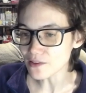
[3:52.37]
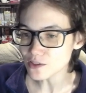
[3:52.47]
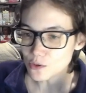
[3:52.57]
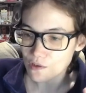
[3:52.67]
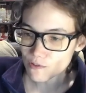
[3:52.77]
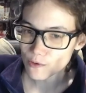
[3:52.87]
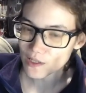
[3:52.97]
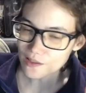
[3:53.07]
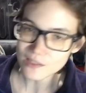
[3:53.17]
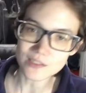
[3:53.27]
So if you're
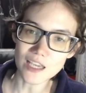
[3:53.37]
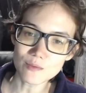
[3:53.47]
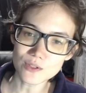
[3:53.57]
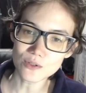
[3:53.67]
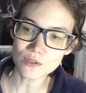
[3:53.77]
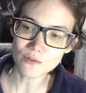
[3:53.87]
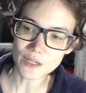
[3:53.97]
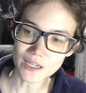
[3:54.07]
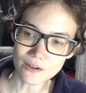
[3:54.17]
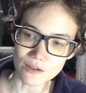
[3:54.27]
in the same sort of
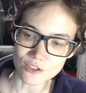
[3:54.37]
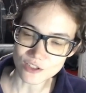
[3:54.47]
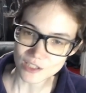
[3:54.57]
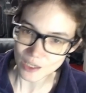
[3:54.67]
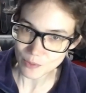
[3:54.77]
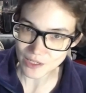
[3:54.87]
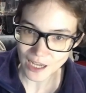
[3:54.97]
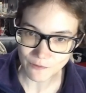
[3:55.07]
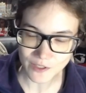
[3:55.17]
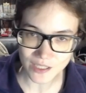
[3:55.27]
area, just keep an eye
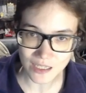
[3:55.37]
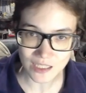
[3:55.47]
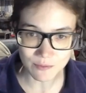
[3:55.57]
out for ticks.